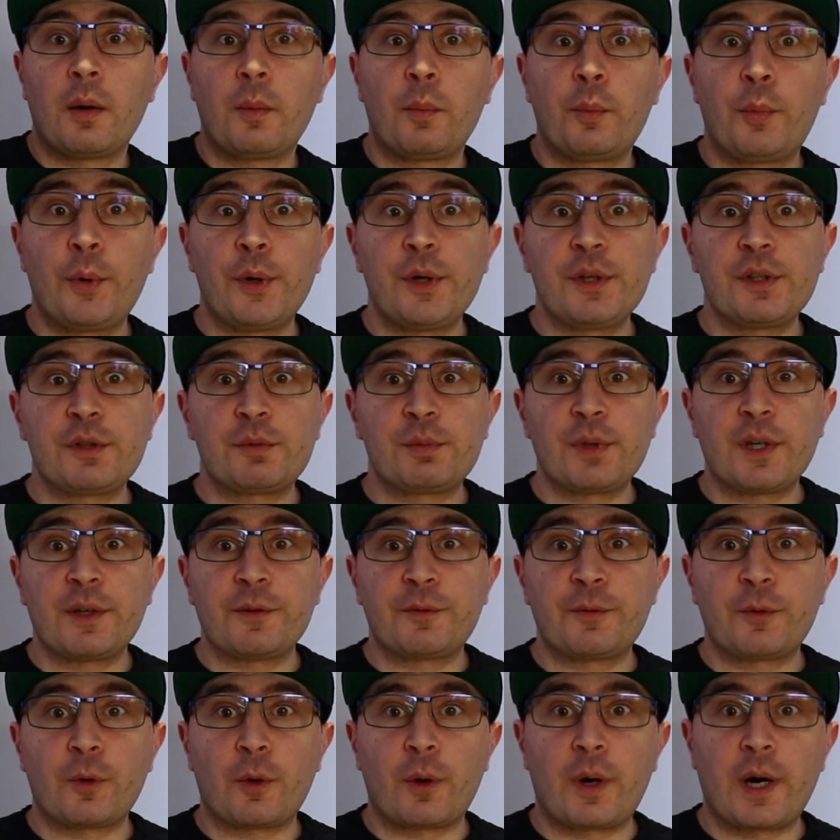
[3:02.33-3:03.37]
pretty
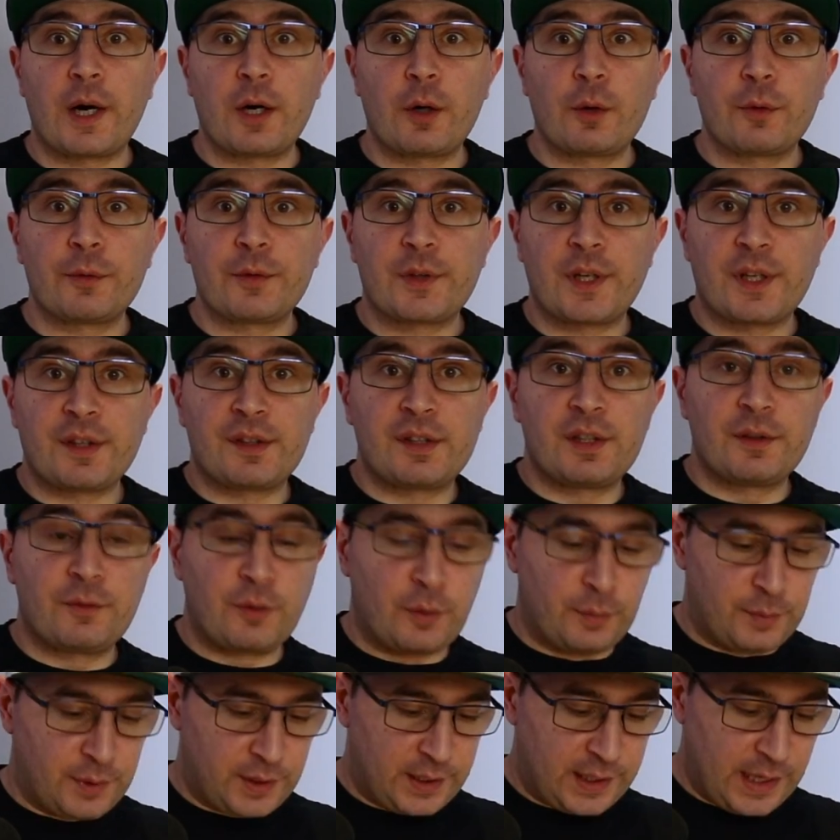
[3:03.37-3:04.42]
straightforward. I don't know if you can see
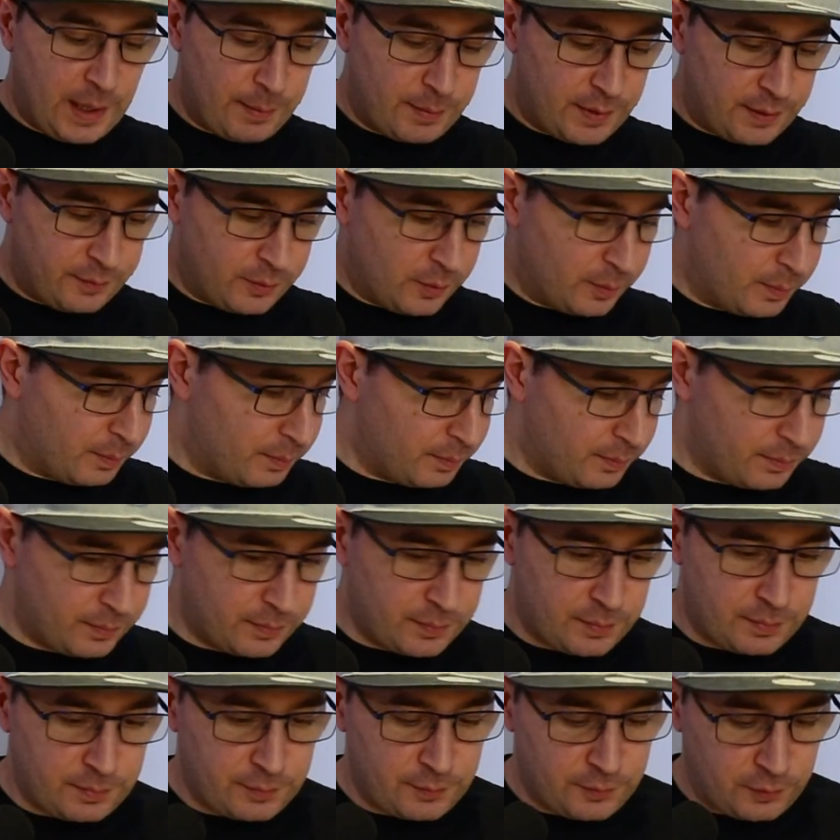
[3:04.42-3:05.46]
from the camera
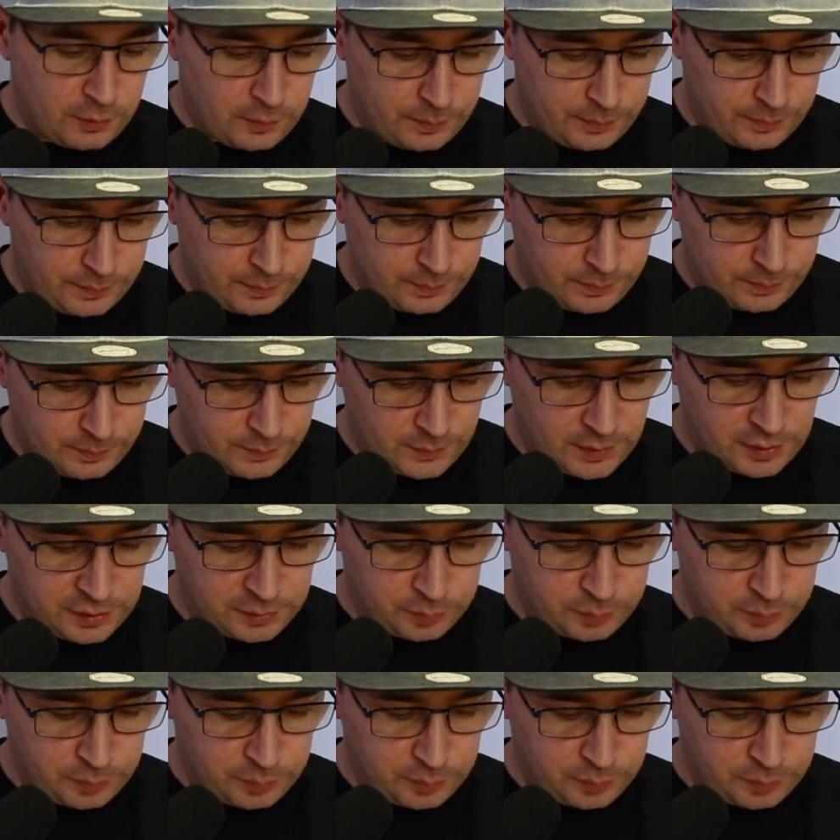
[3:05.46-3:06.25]
from this